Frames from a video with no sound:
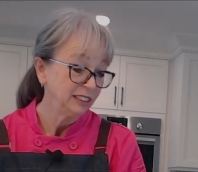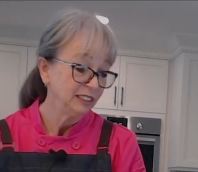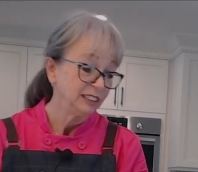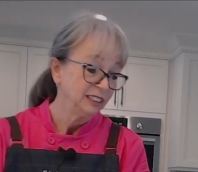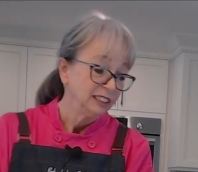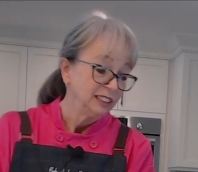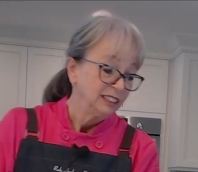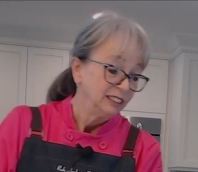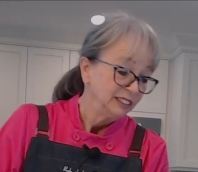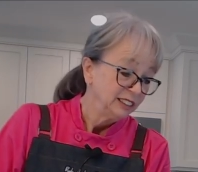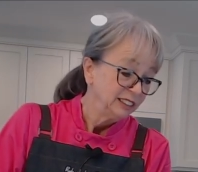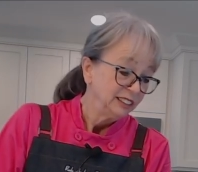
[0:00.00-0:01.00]

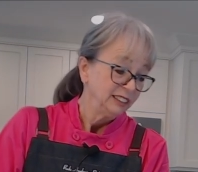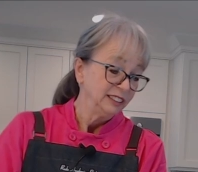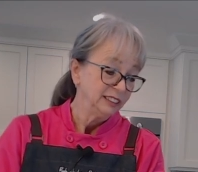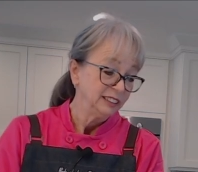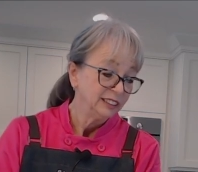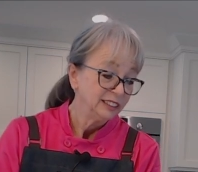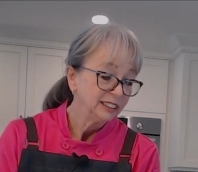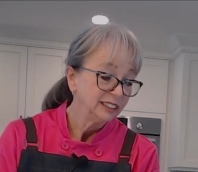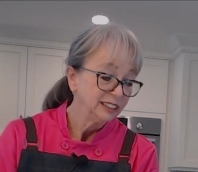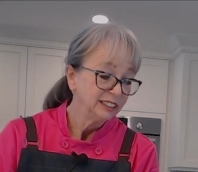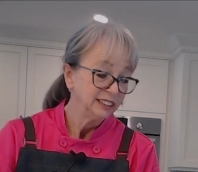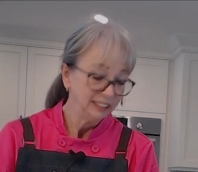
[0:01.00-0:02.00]

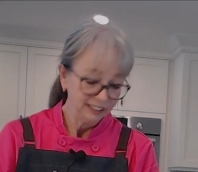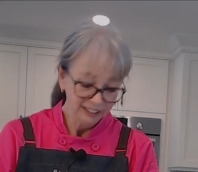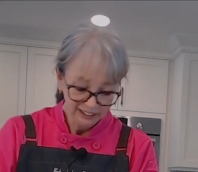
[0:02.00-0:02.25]
(silence)